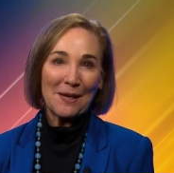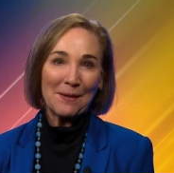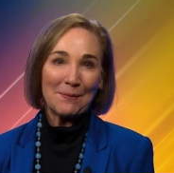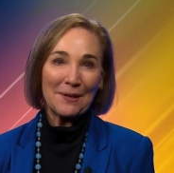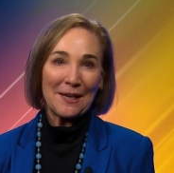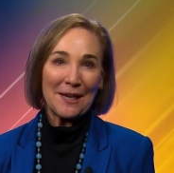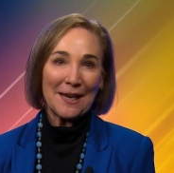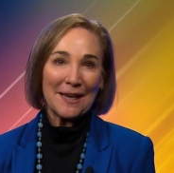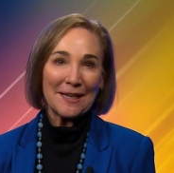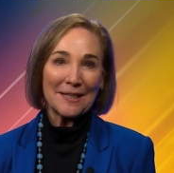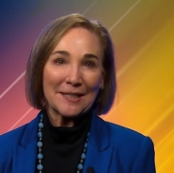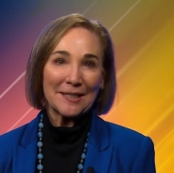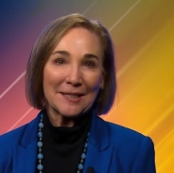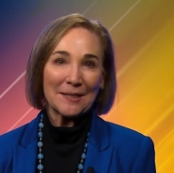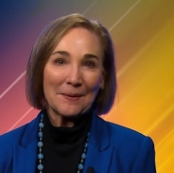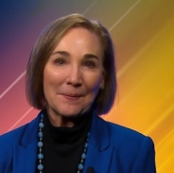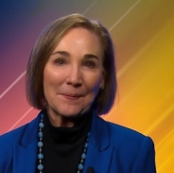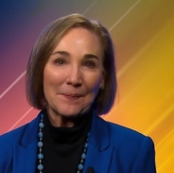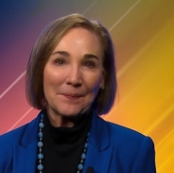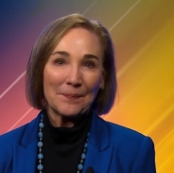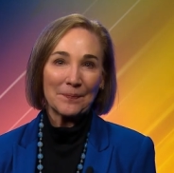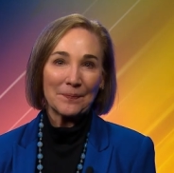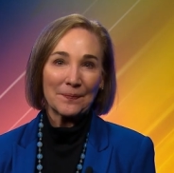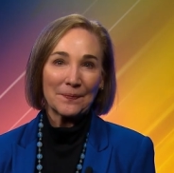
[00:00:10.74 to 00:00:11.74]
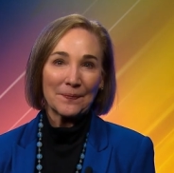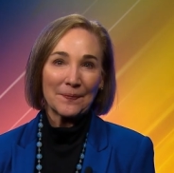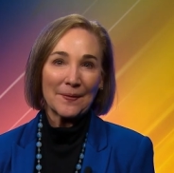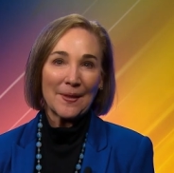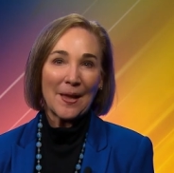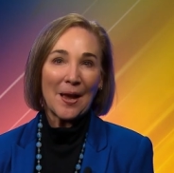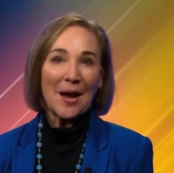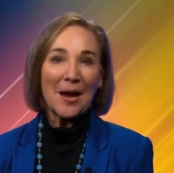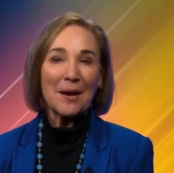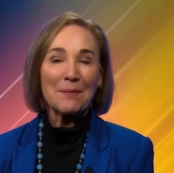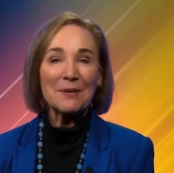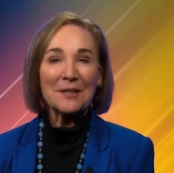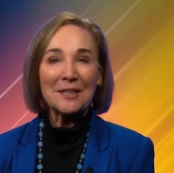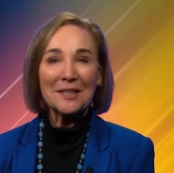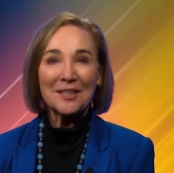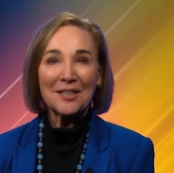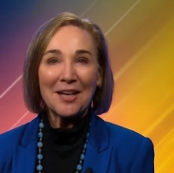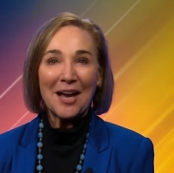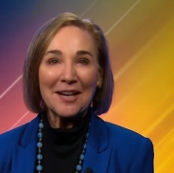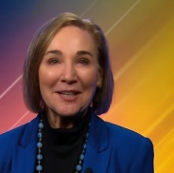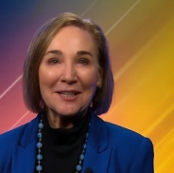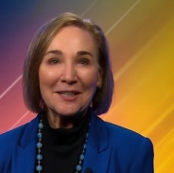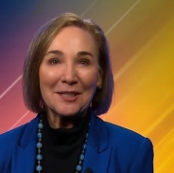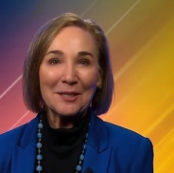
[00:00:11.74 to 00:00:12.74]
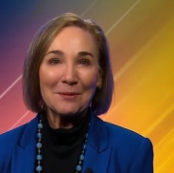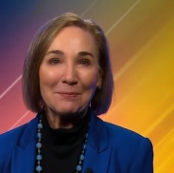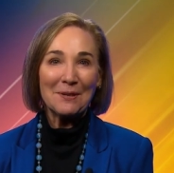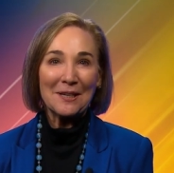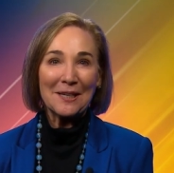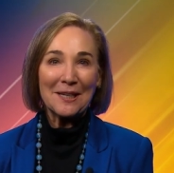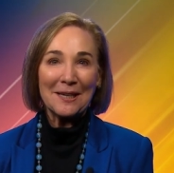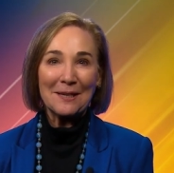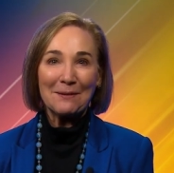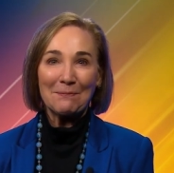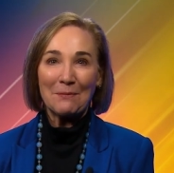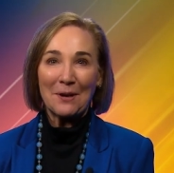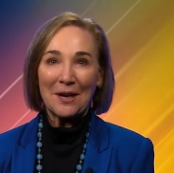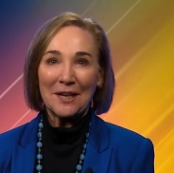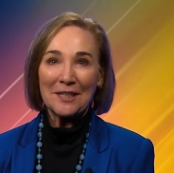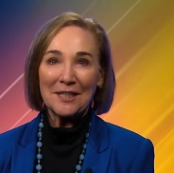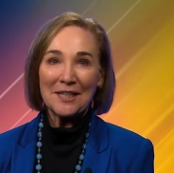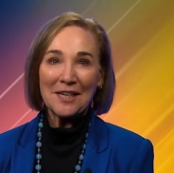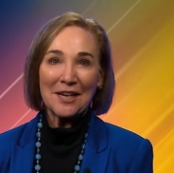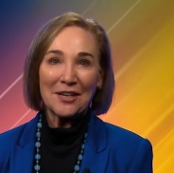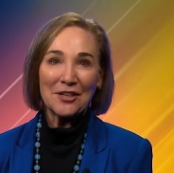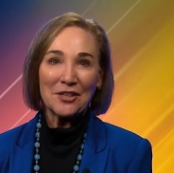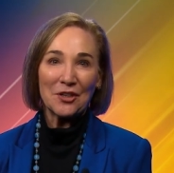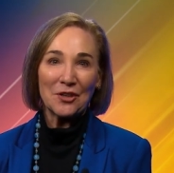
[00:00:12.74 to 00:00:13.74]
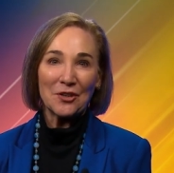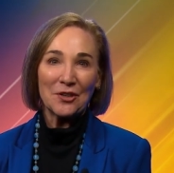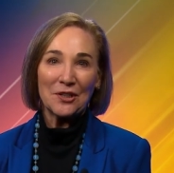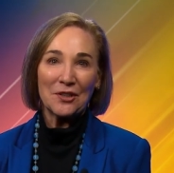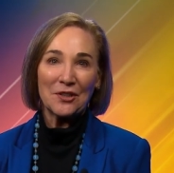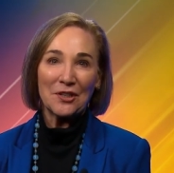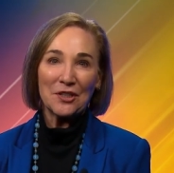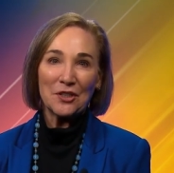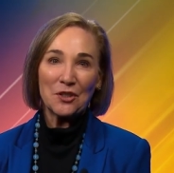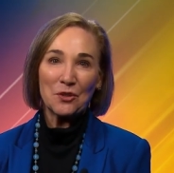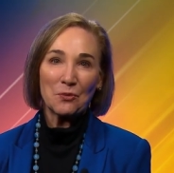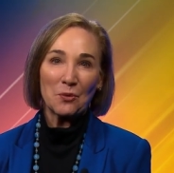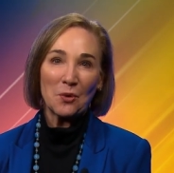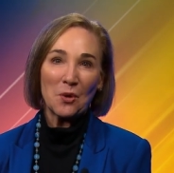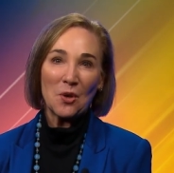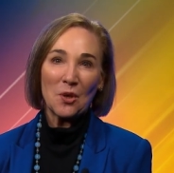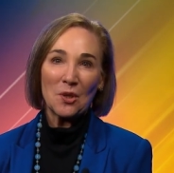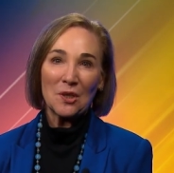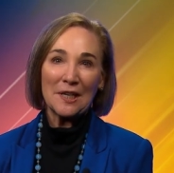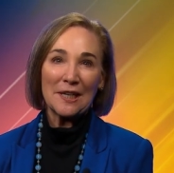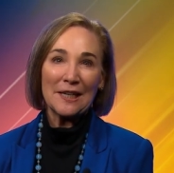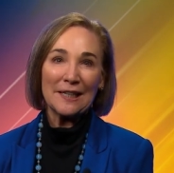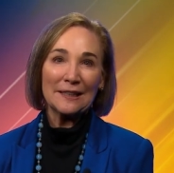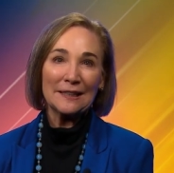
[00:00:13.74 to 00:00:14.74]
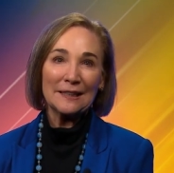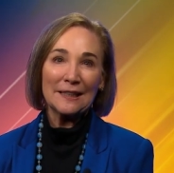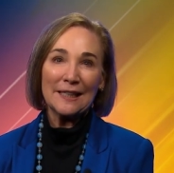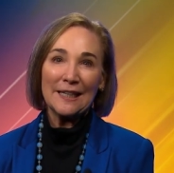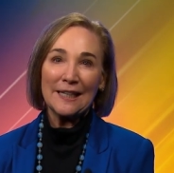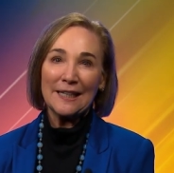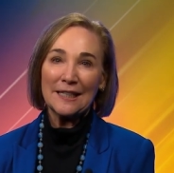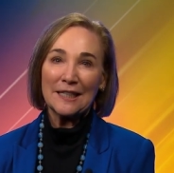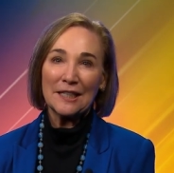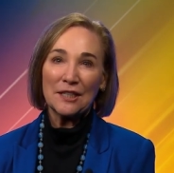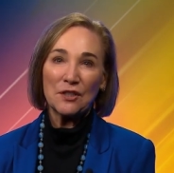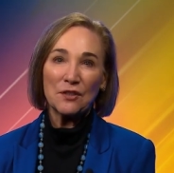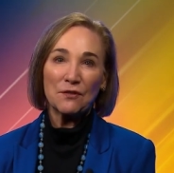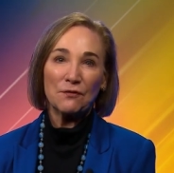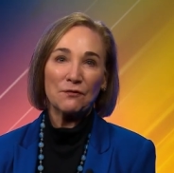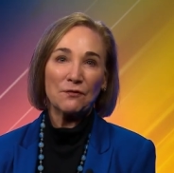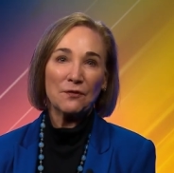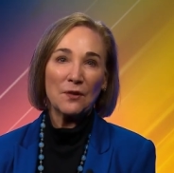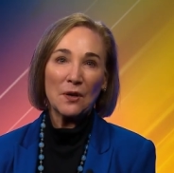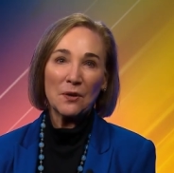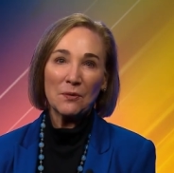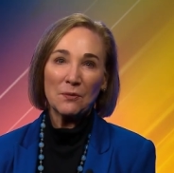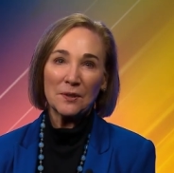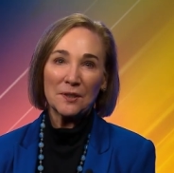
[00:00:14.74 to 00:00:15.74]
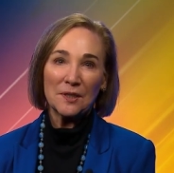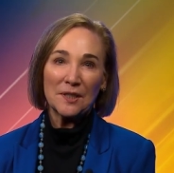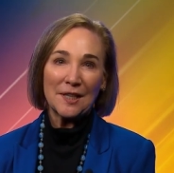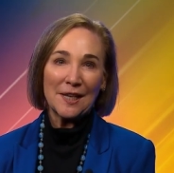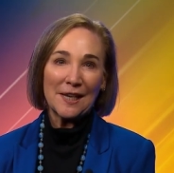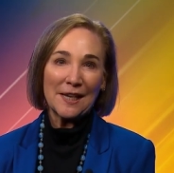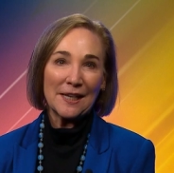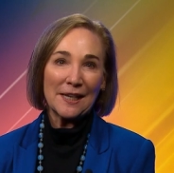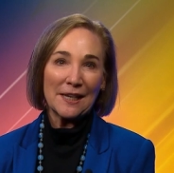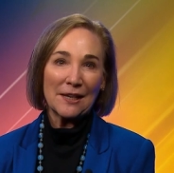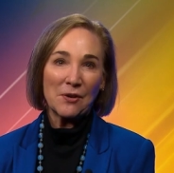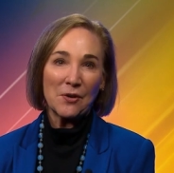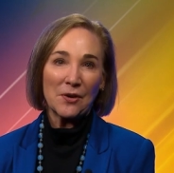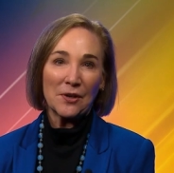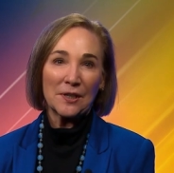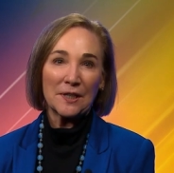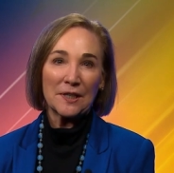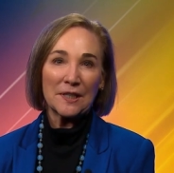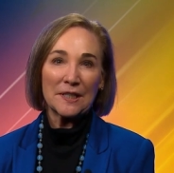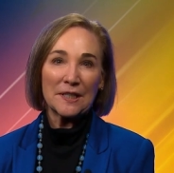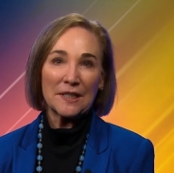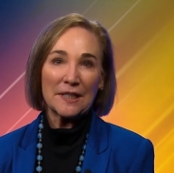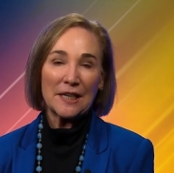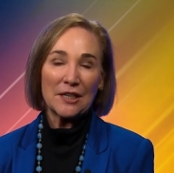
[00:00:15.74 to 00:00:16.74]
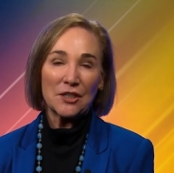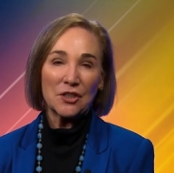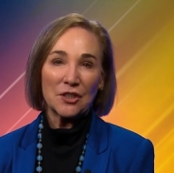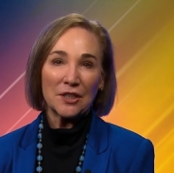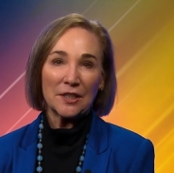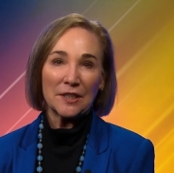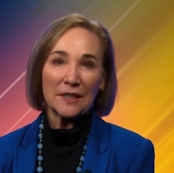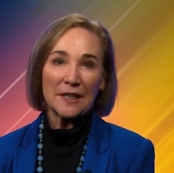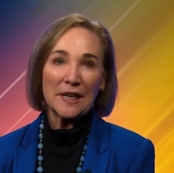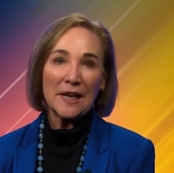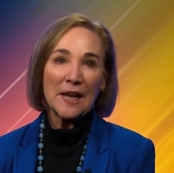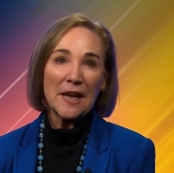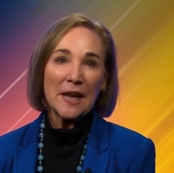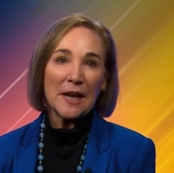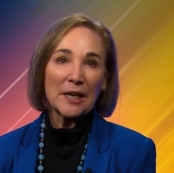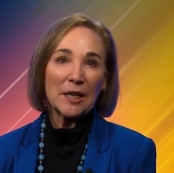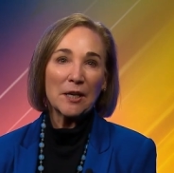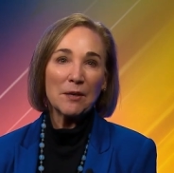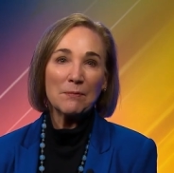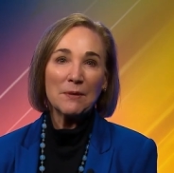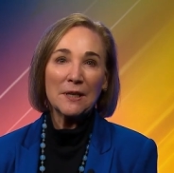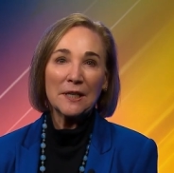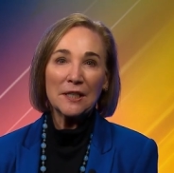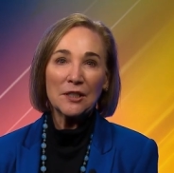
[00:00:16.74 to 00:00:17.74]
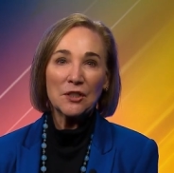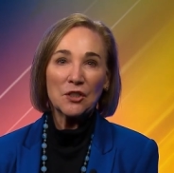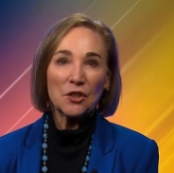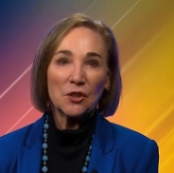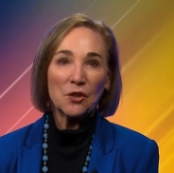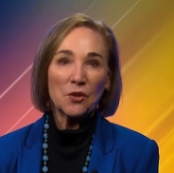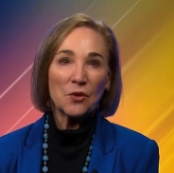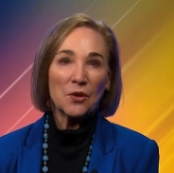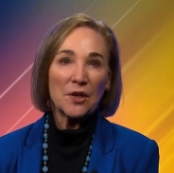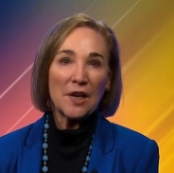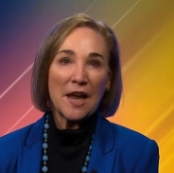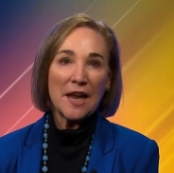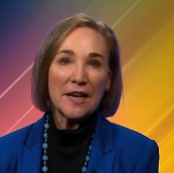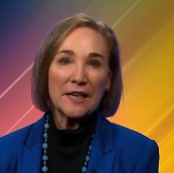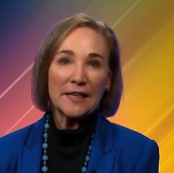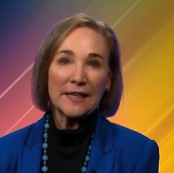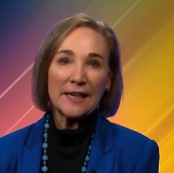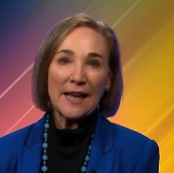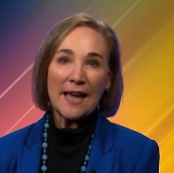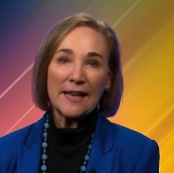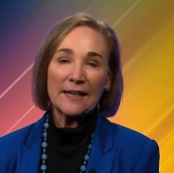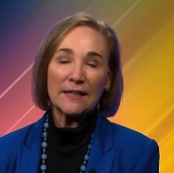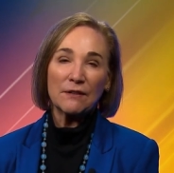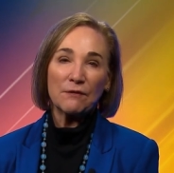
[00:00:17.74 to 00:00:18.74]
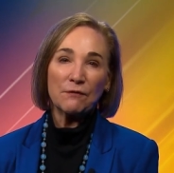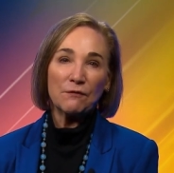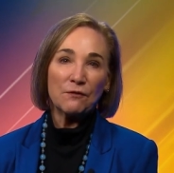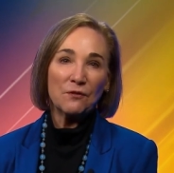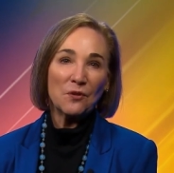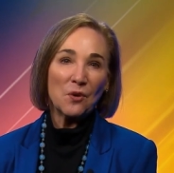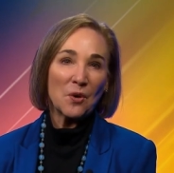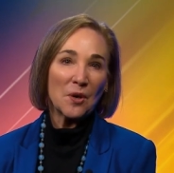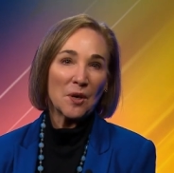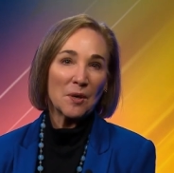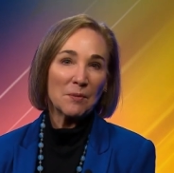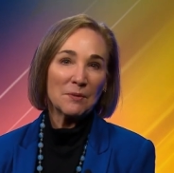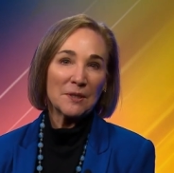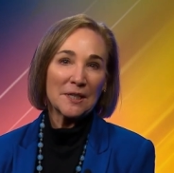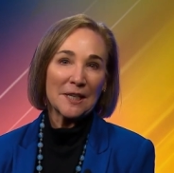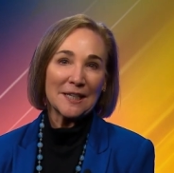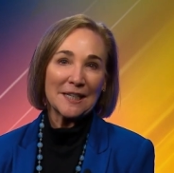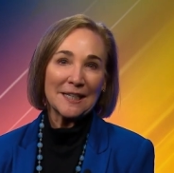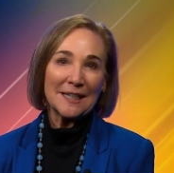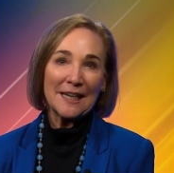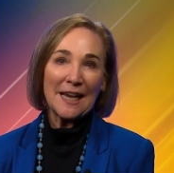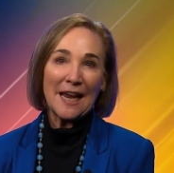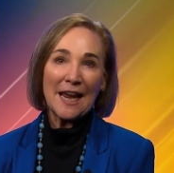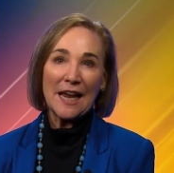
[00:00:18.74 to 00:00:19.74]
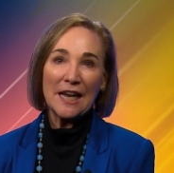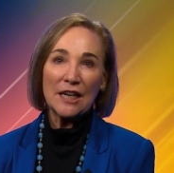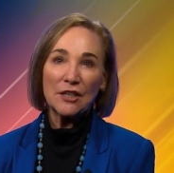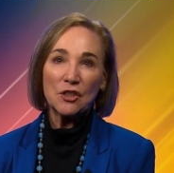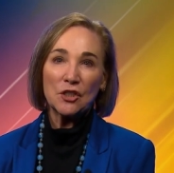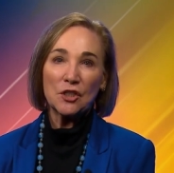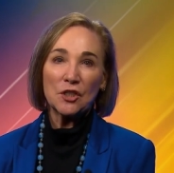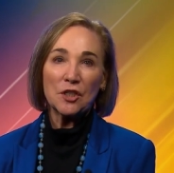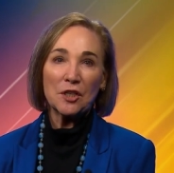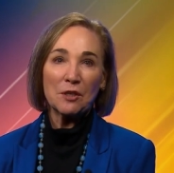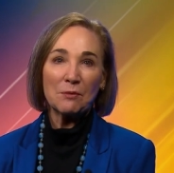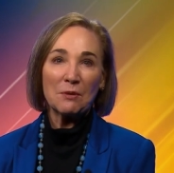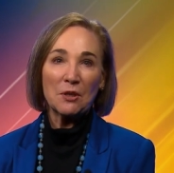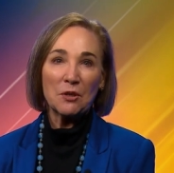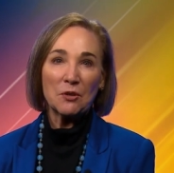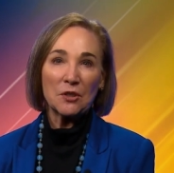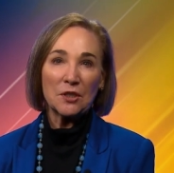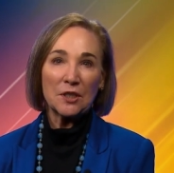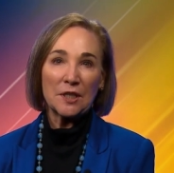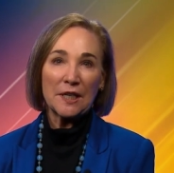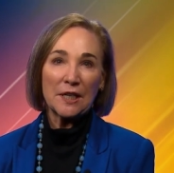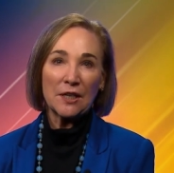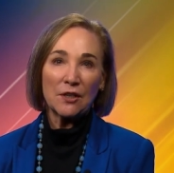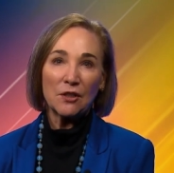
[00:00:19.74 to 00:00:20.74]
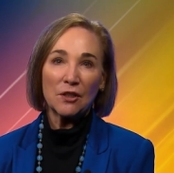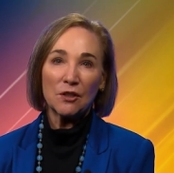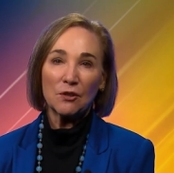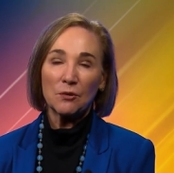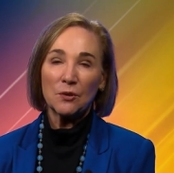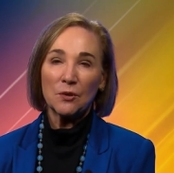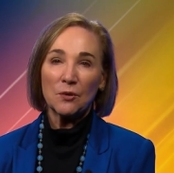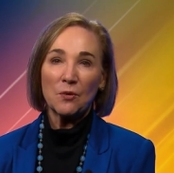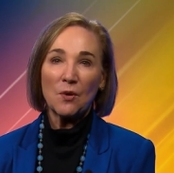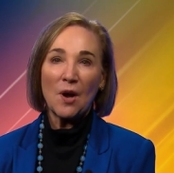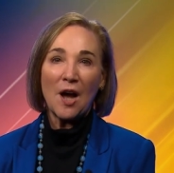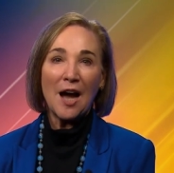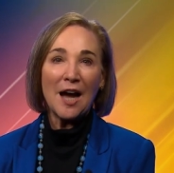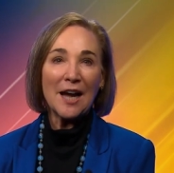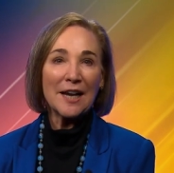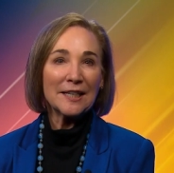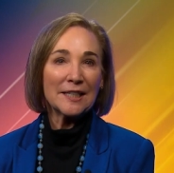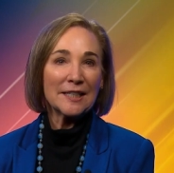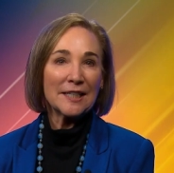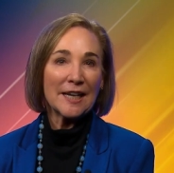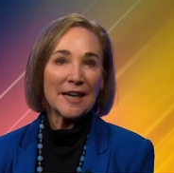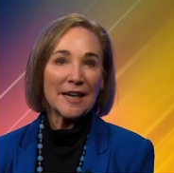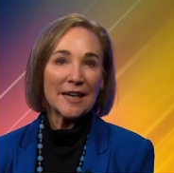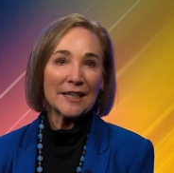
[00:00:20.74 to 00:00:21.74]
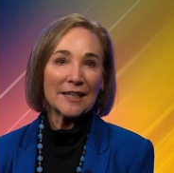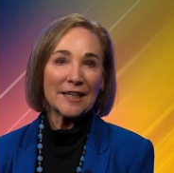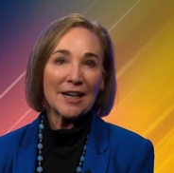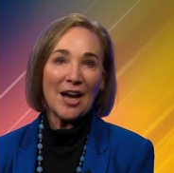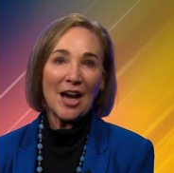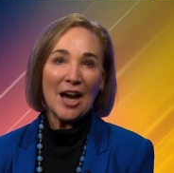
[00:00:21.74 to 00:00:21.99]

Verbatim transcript: PBS. I'm excited to begin my tenure in this role and lead this forward-thinking organization committed to creating an informed and engaged community through high-tech,